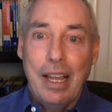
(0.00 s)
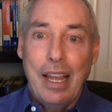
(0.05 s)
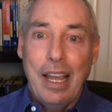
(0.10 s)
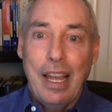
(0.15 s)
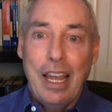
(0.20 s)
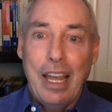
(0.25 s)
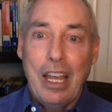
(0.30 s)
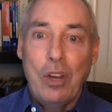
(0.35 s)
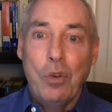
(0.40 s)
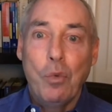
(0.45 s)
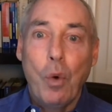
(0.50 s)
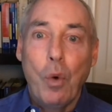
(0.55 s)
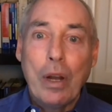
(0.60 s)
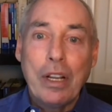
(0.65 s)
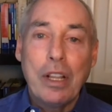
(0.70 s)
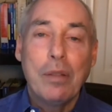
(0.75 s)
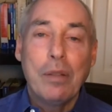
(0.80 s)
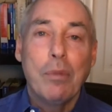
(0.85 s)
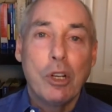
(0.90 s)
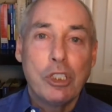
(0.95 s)
And one of the
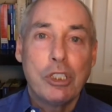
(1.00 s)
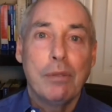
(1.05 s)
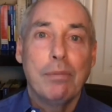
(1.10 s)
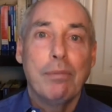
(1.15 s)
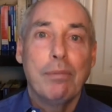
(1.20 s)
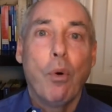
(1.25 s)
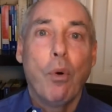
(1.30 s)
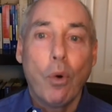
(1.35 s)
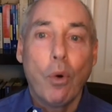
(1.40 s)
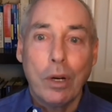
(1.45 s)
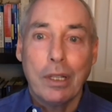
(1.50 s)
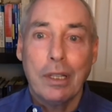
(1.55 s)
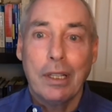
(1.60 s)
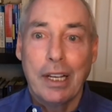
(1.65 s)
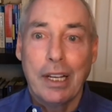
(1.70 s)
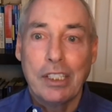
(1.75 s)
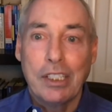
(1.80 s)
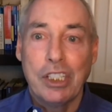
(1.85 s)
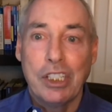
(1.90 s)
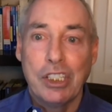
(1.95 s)
most important
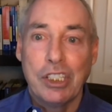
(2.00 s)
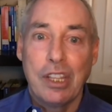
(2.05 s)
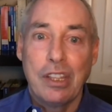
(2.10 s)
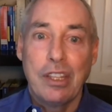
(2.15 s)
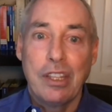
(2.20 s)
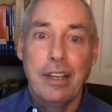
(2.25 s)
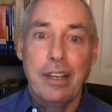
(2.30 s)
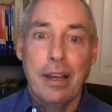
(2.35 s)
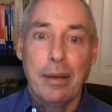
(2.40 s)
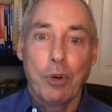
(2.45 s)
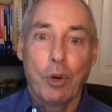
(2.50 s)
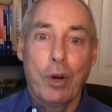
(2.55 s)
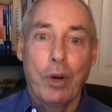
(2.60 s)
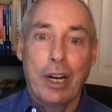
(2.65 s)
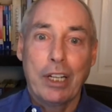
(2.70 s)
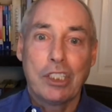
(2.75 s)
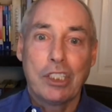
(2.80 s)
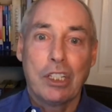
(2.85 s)
lessons that the Democrats